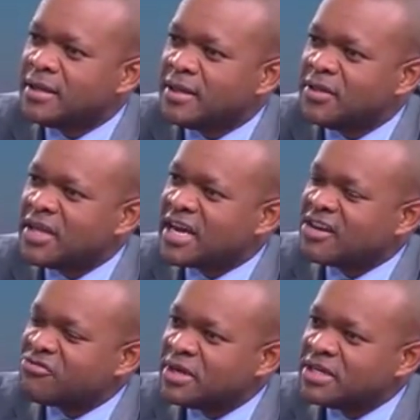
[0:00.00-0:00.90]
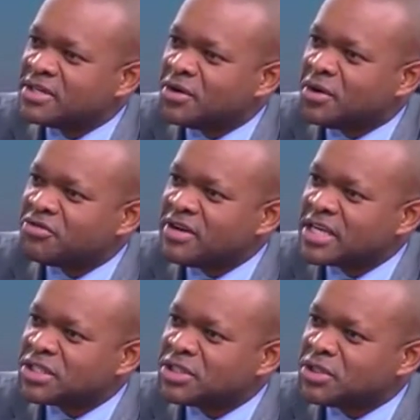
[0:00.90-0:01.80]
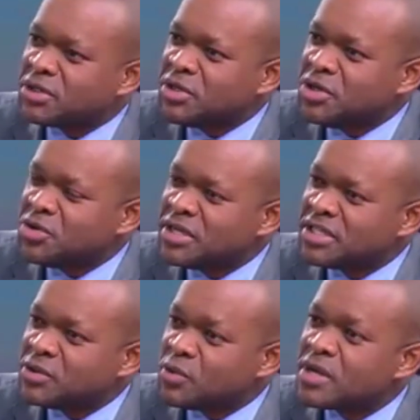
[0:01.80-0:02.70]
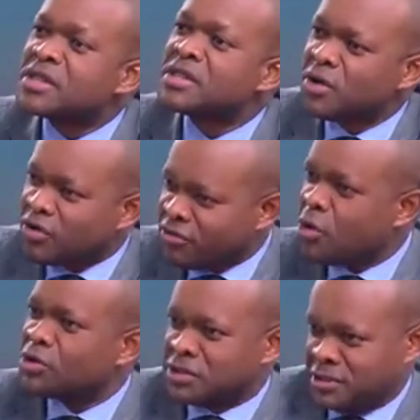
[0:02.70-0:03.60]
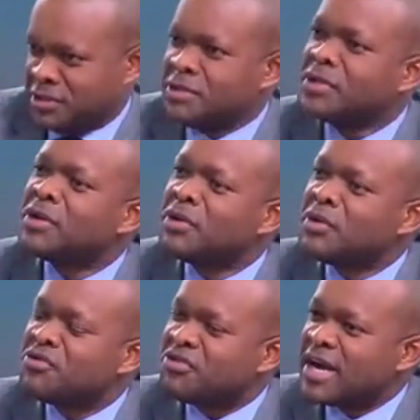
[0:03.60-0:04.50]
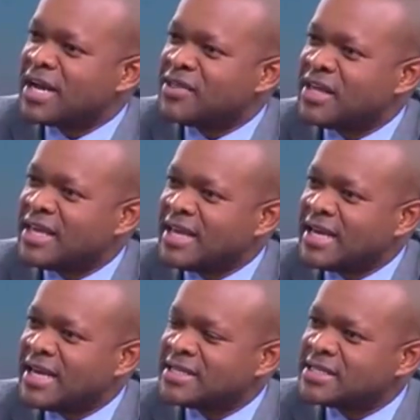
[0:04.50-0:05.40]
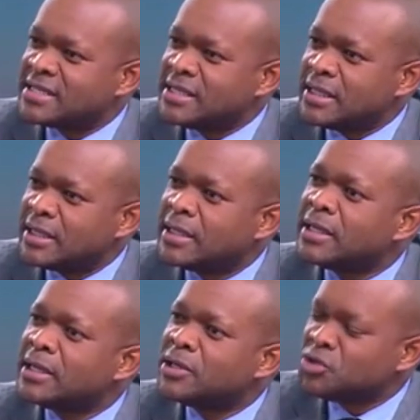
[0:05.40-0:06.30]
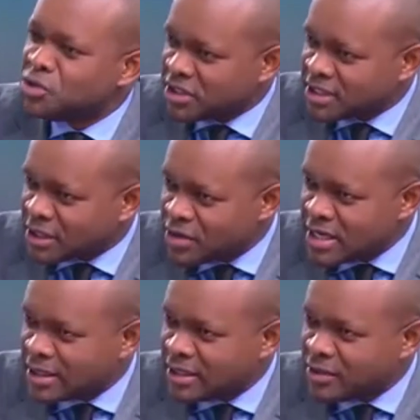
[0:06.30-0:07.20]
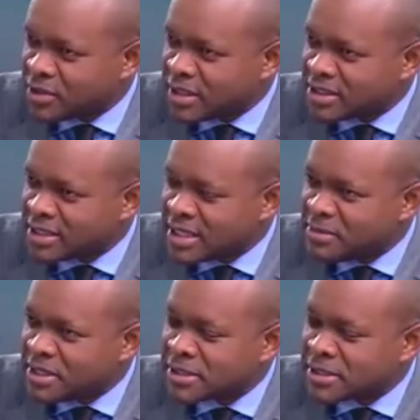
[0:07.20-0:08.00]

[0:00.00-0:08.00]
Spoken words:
the government of national unity with, of course, via the ANC. Do you disagree with that statement